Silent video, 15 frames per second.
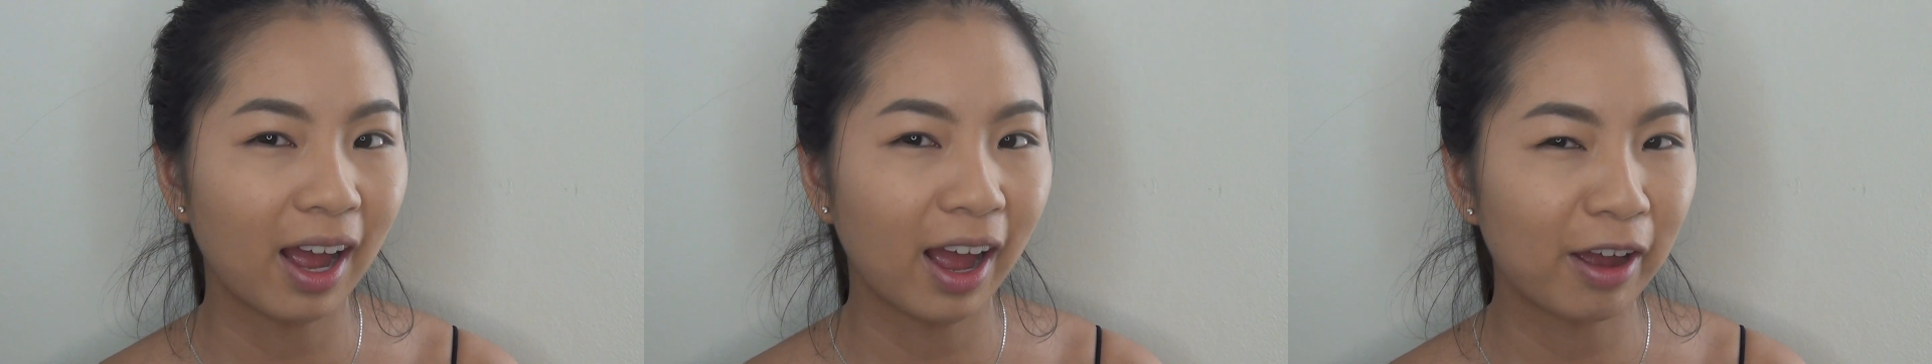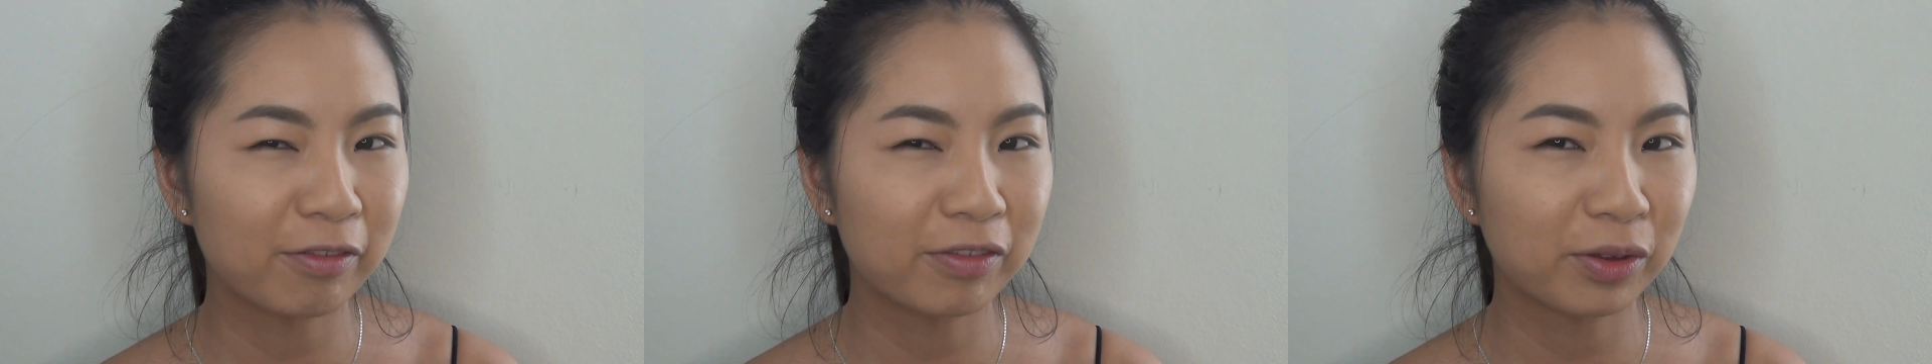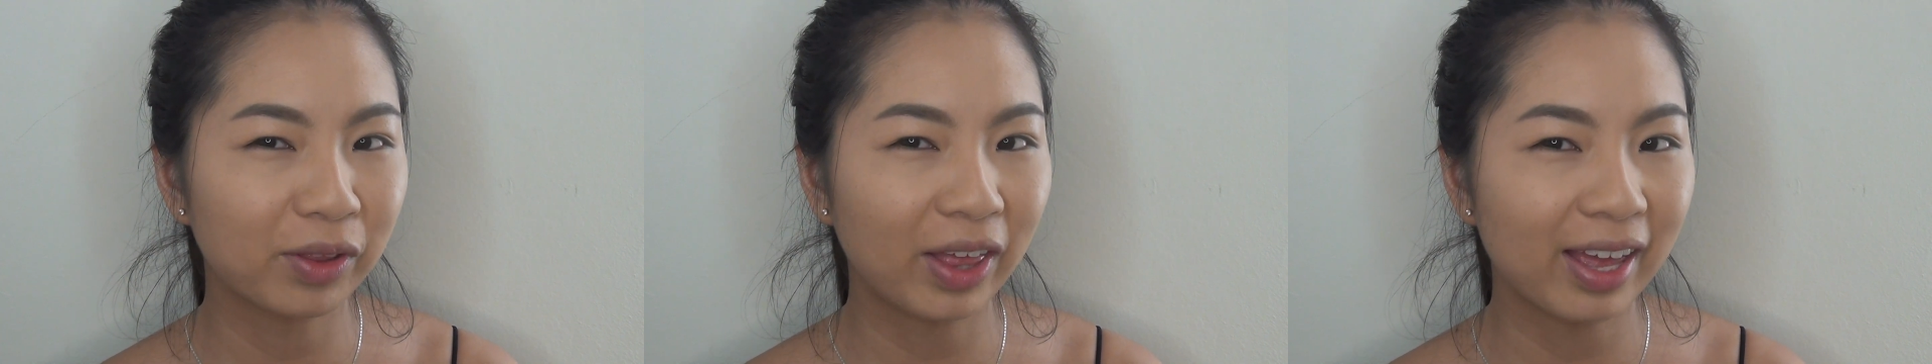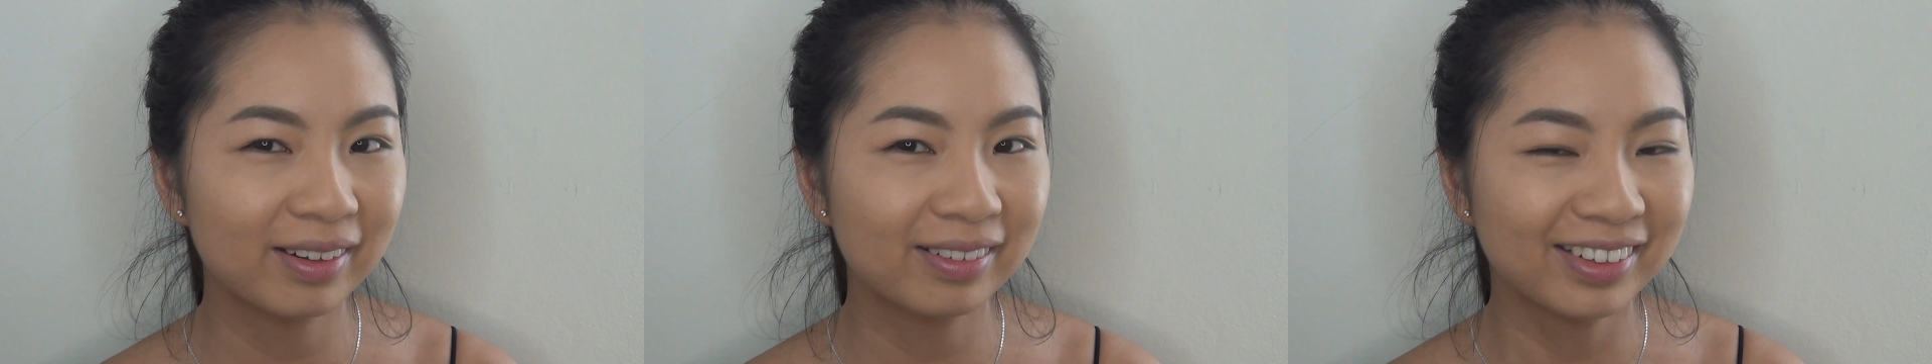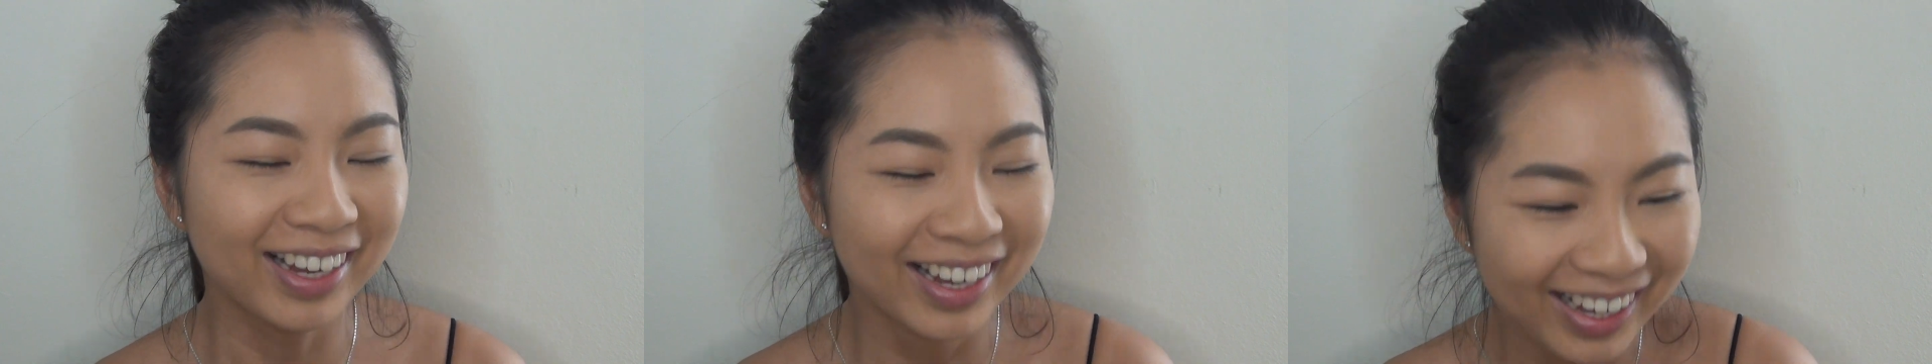I feel
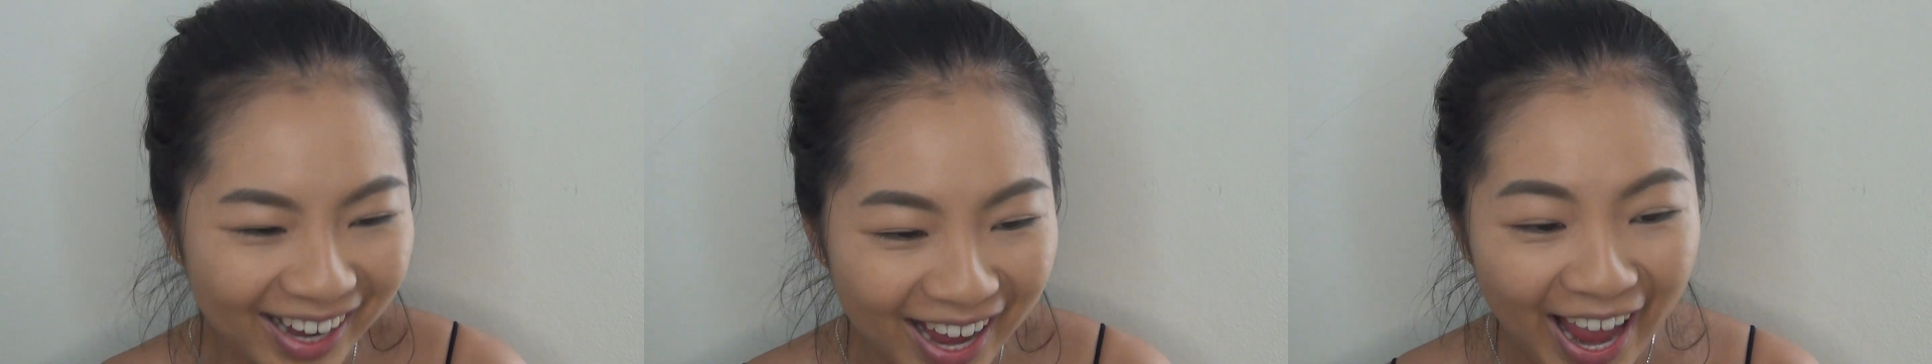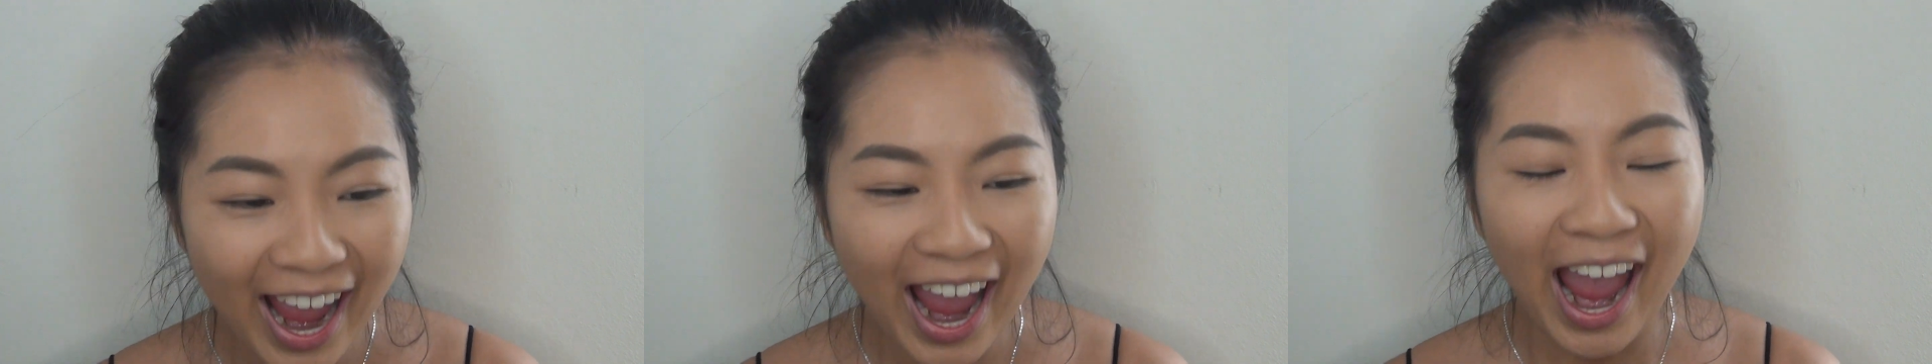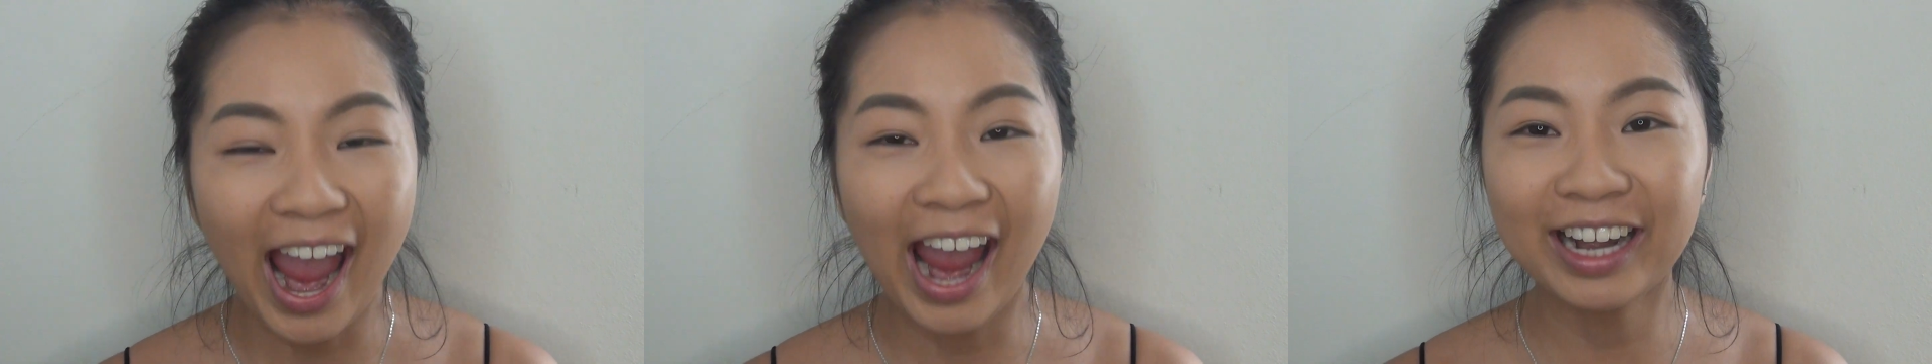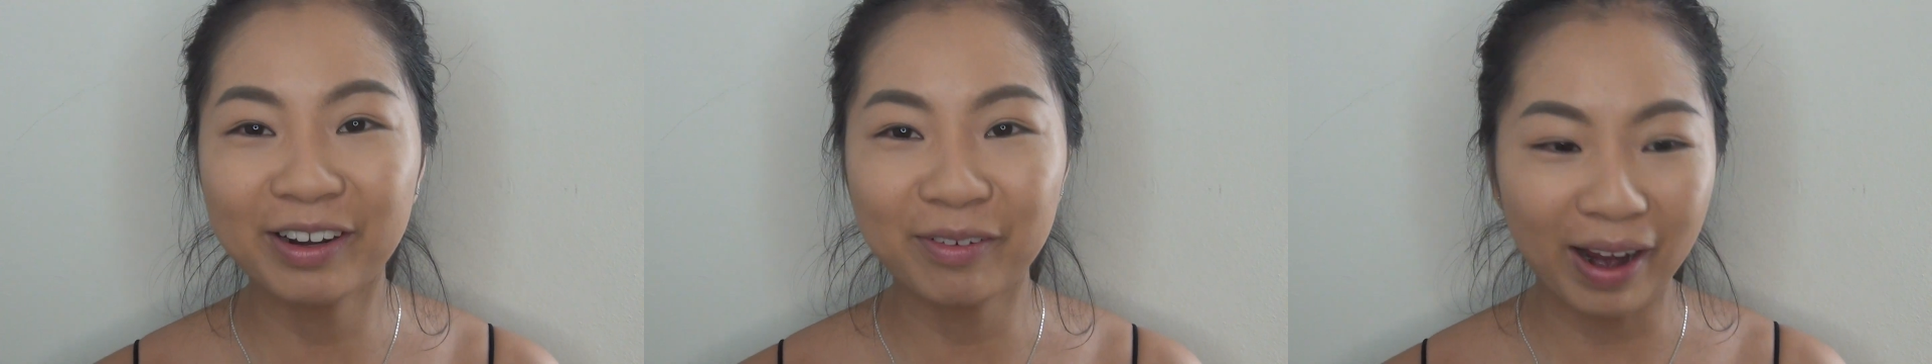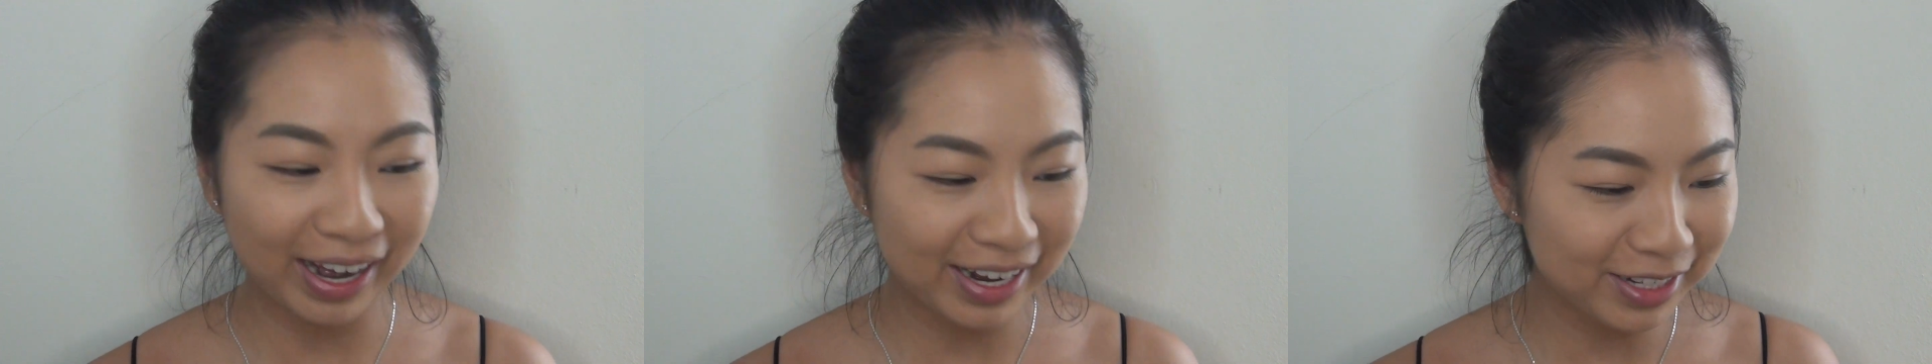that.
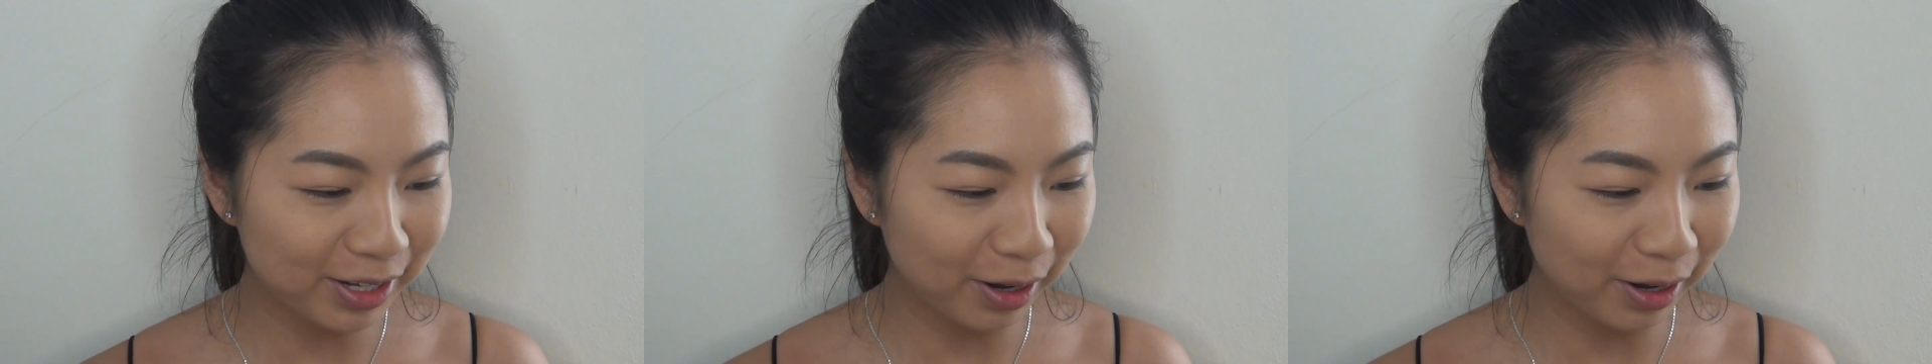Anyway,